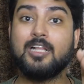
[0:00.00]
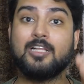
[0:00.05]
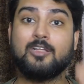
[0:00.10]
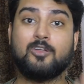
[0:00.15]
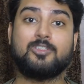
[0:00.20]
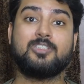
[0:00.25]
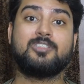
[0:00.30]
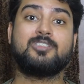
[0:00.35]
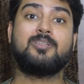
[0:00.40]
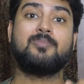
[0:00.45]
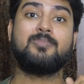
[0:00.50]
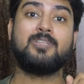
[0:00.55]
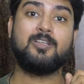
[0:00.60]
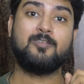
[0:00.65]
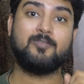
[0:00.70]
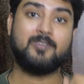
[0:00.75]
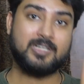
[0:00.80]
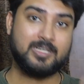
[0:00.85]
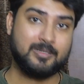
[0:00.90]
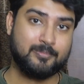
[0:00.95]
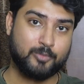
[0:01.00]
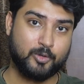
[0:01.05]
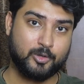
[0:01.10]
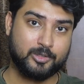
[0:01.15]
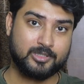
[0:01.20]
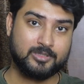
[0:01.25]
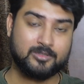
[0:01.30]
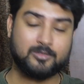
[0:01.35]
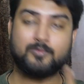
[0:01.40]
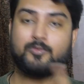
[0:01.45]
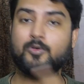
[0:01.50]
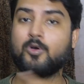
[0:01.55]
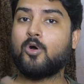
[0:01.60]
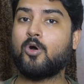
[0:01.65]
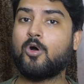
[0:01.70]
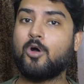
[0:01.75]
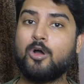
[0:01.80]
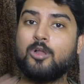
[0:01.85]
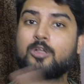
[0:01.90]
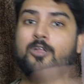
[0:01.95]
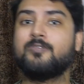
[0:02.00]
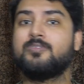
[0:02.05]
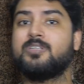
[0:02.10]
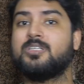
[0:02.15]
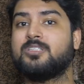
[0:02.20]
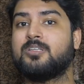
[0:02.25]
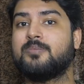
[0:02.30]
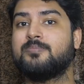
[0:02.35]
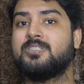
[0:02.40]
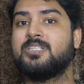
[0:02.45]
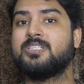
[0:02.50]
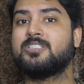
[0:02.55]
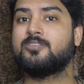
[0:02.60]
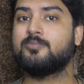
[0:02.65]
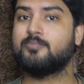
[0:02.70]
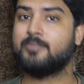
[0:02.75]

Now, this is something very important for all of the subjects.